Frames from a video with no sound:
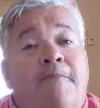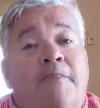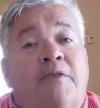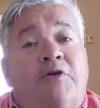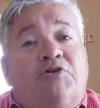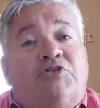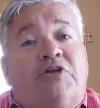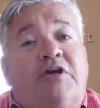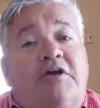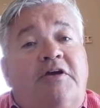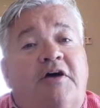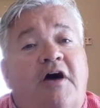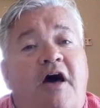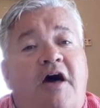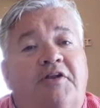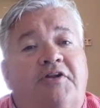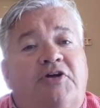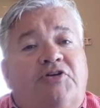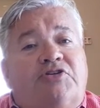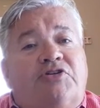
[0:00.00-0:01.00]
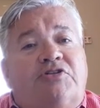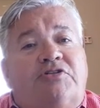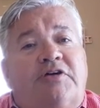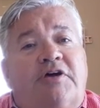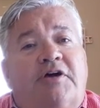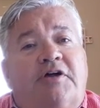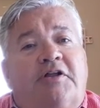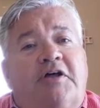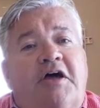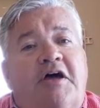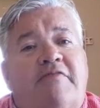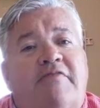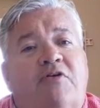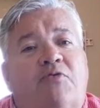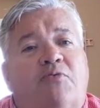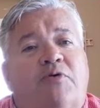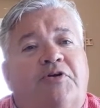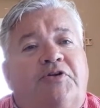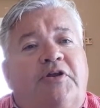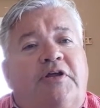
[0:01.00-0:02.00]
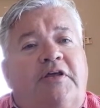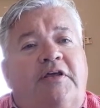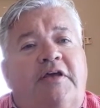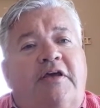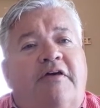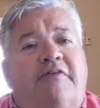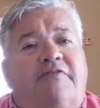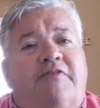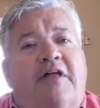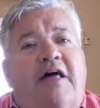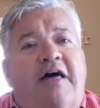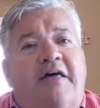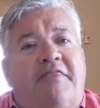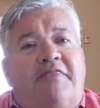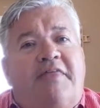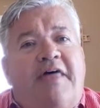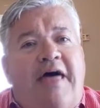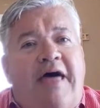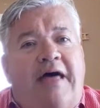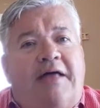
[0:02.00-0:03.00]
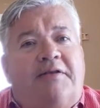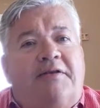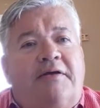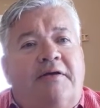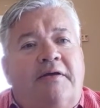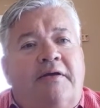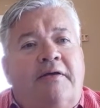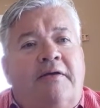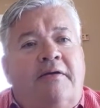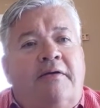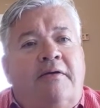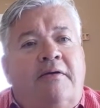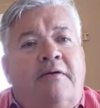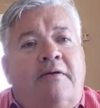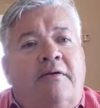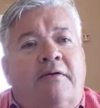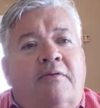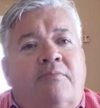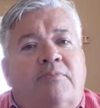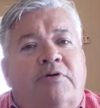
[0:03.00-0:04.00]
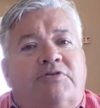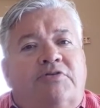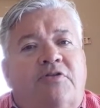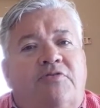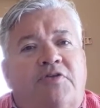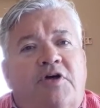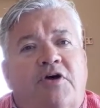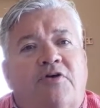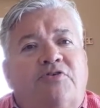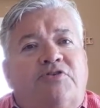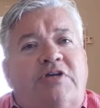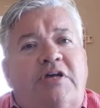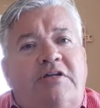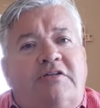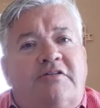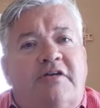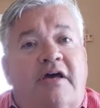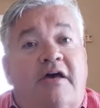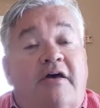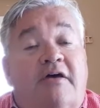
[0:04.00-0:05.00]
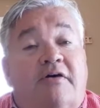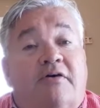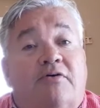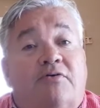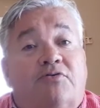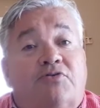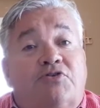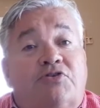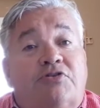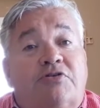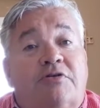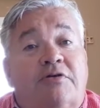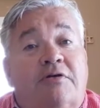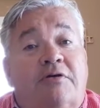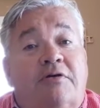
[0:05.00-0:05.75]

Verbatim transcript: You see, God doesn't tell everyone to give like that, but to those He tells,